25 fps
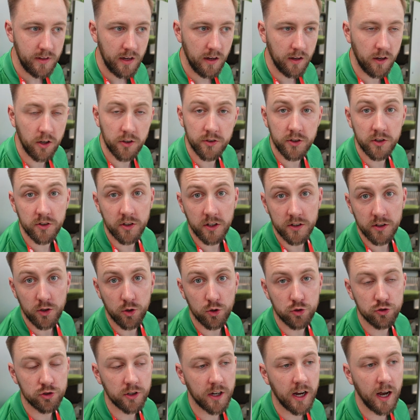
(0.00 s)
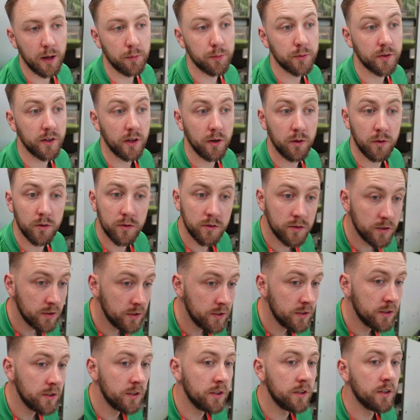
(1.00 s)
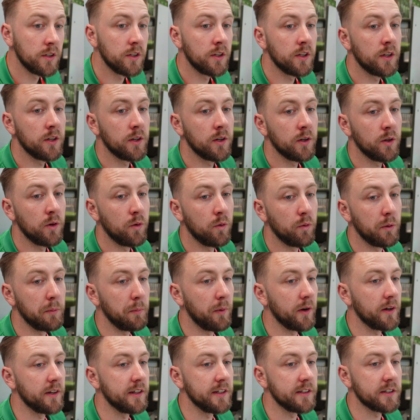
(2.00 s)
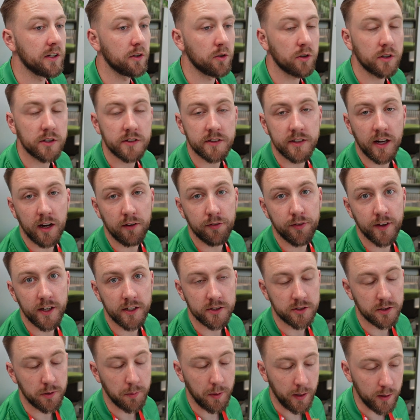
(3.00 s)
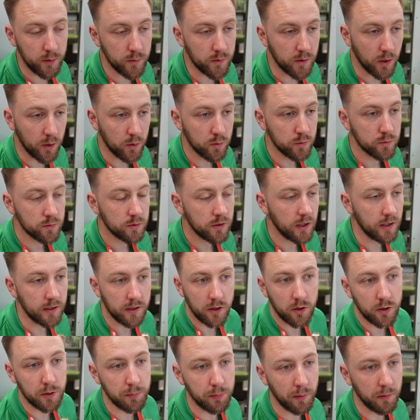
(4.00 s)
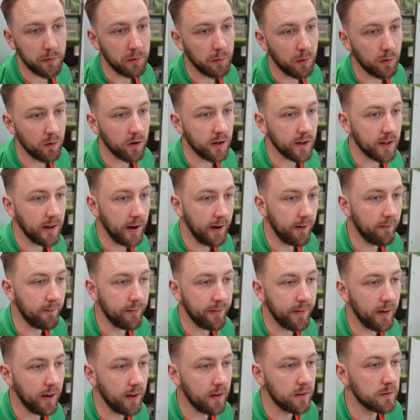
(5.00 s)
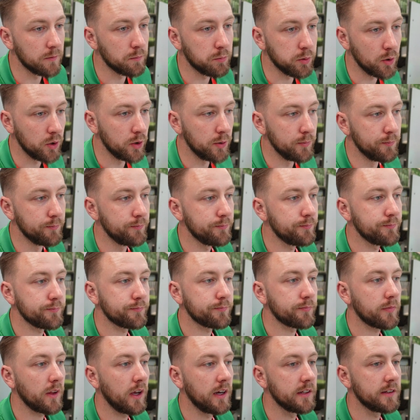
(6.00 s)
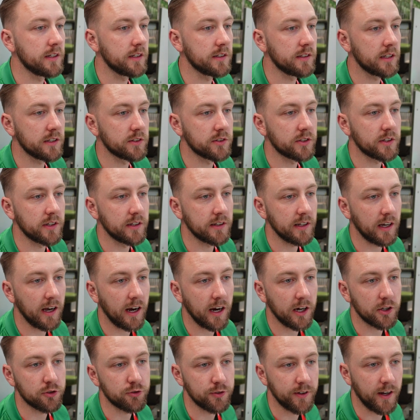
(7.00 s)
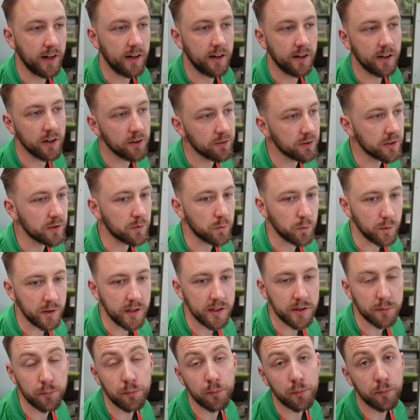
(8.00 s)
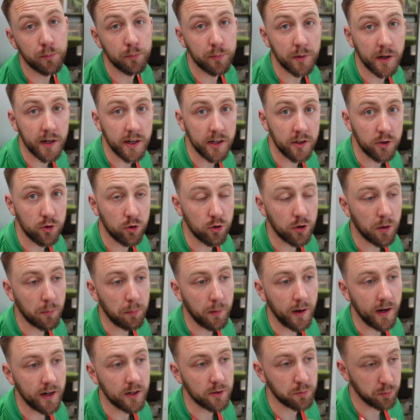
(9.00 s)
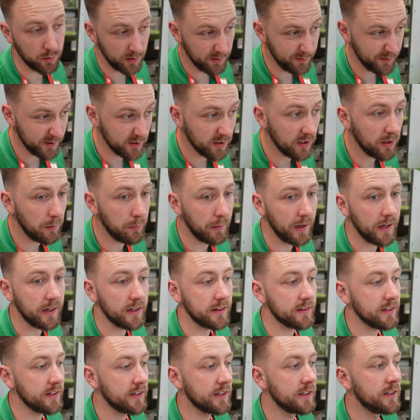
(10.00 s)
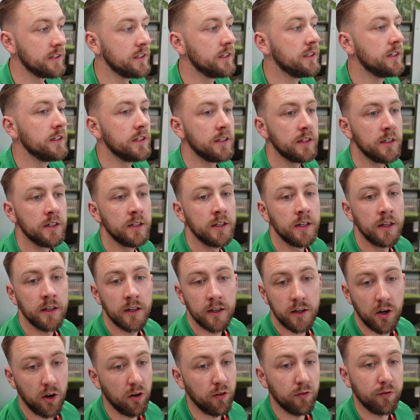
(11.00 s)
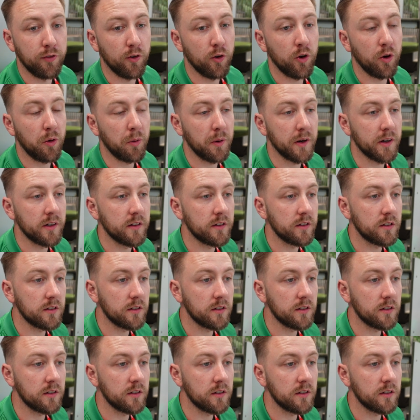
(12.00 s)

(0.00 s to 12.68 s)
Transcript: because he's got the 100 caps now, we might need to look at start phasing him out, though. I know he probably won't like hearing that, but I think that's the harsh reality of it, is we need to bring in younger players. But if he's going to play like that going forward,